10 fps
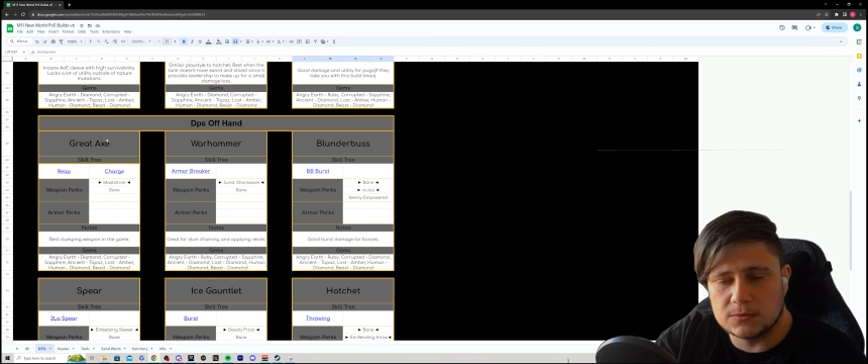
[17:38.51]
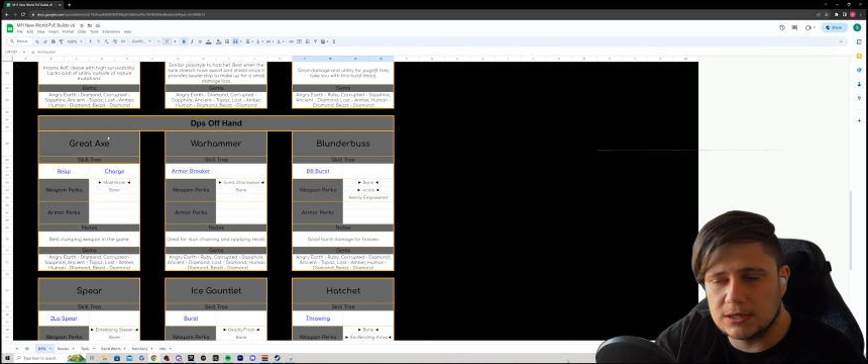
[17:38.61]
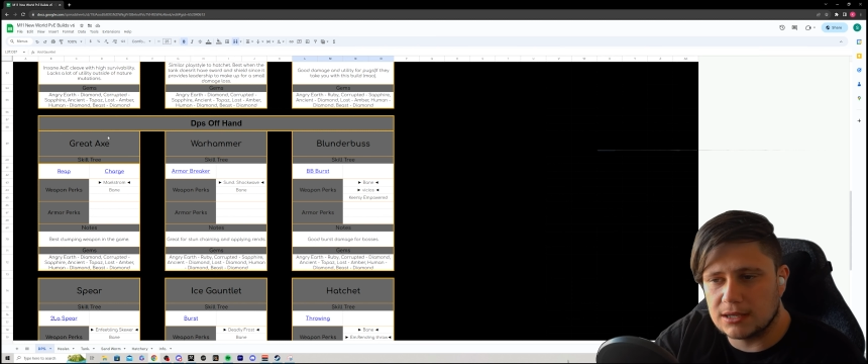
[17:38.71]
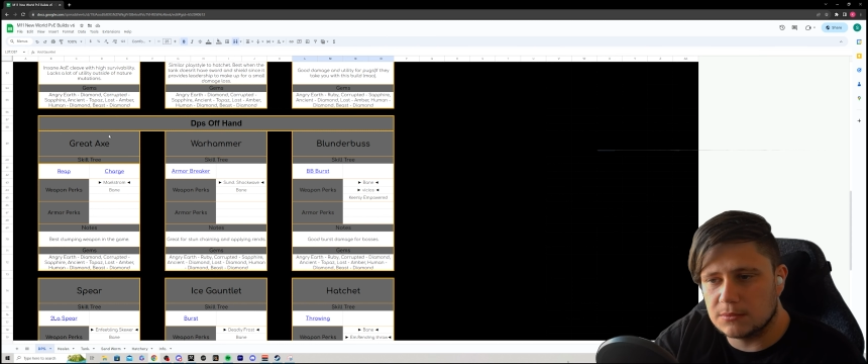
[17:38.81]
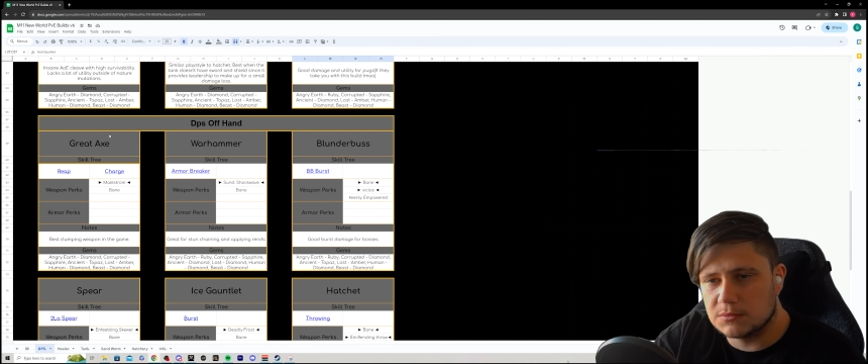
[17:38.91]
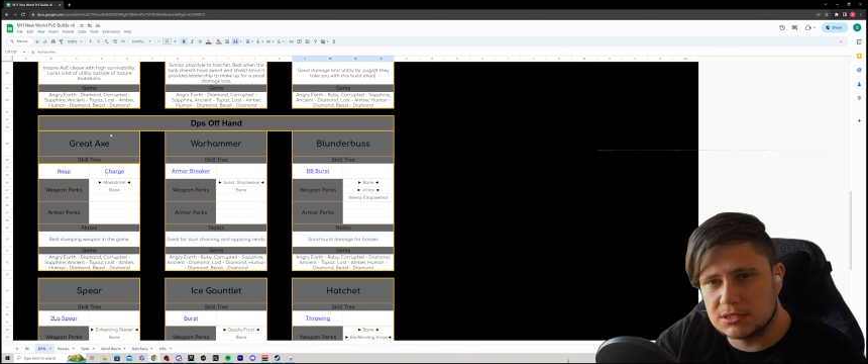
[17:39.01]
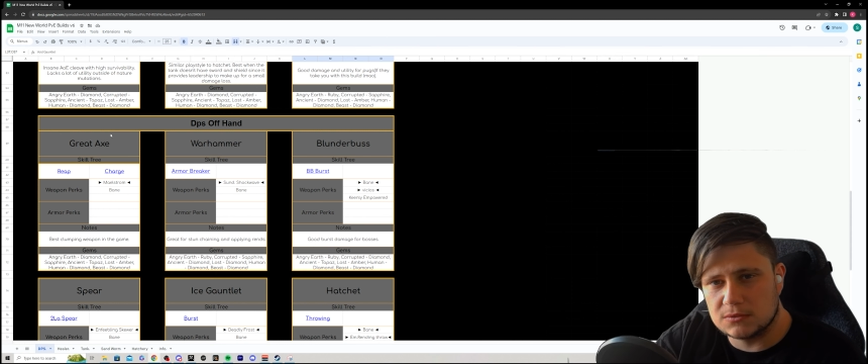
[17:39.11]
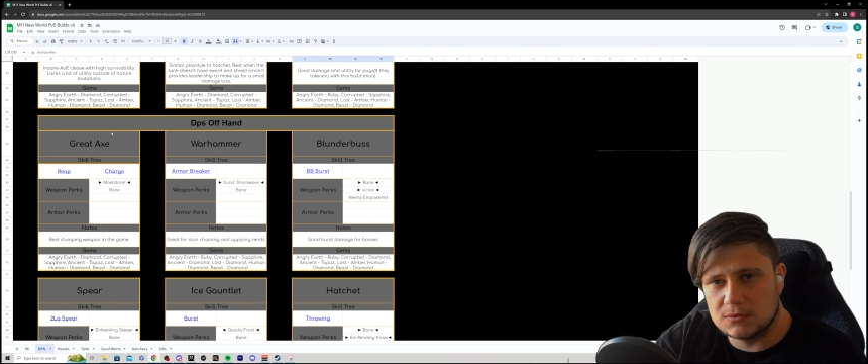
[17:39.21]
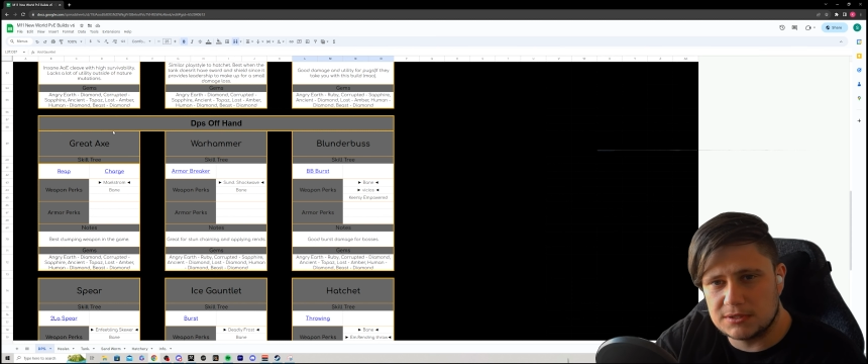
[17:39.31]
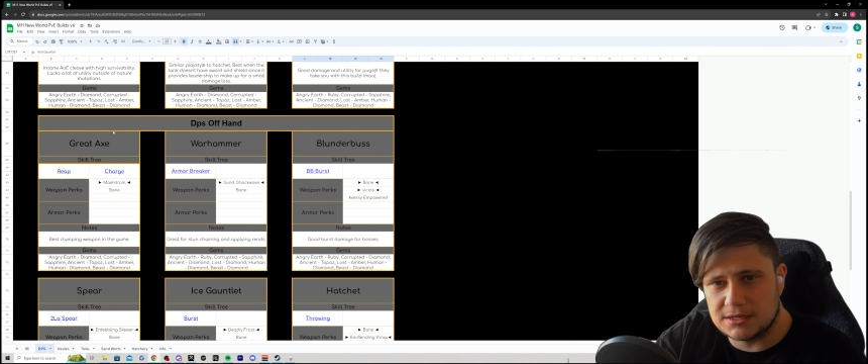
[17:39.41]
So when it comes
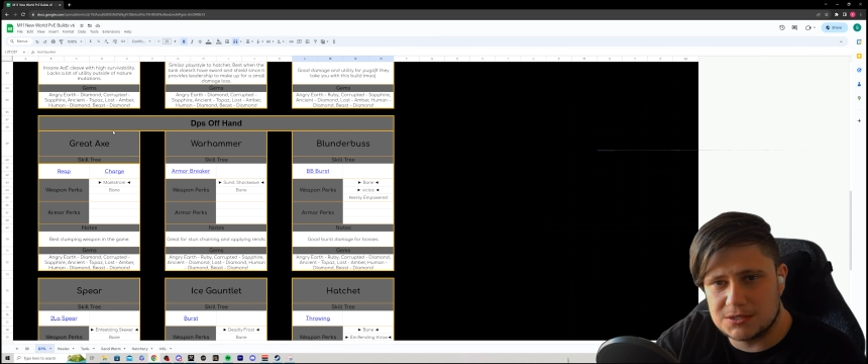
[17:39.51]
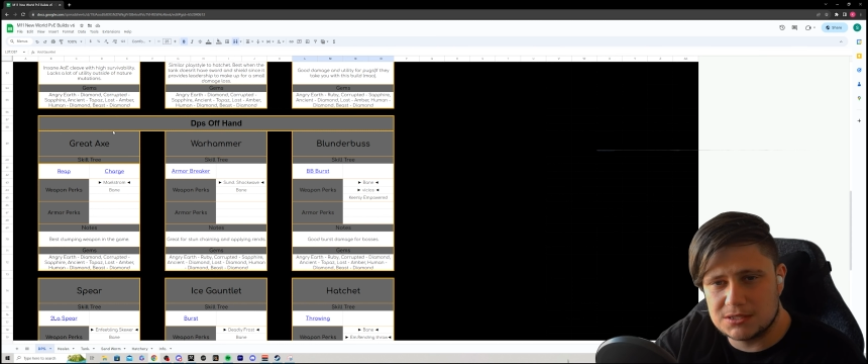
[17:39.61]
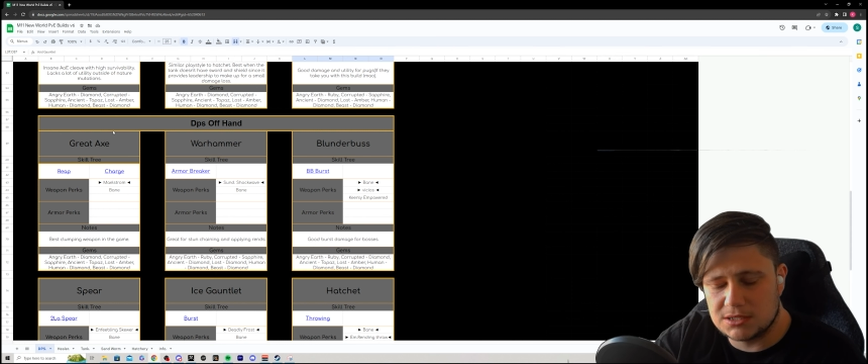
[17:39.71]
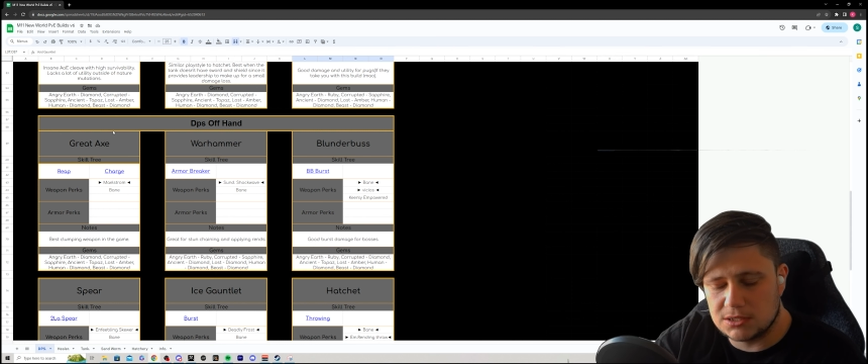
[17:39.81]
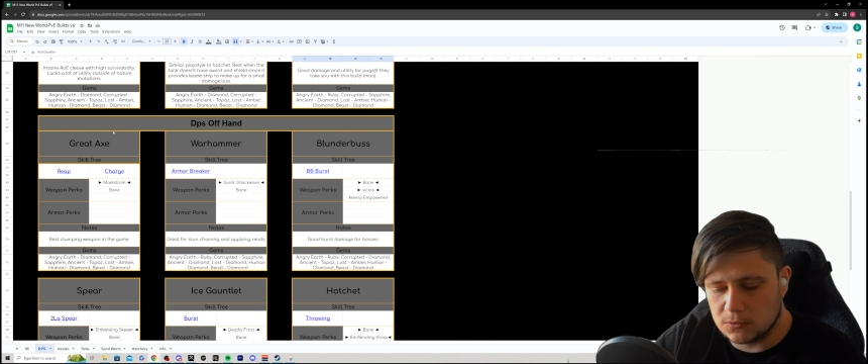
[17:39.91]
to dungeons,